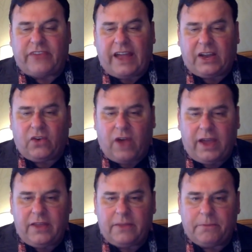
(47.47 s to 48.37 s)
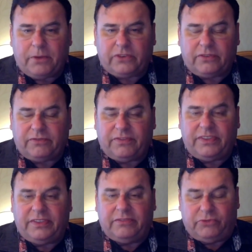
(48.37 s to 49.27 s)
Zechariah, the books of
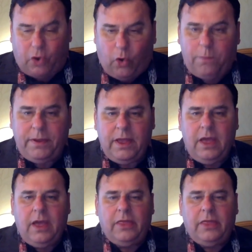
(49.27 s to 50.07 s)
Job,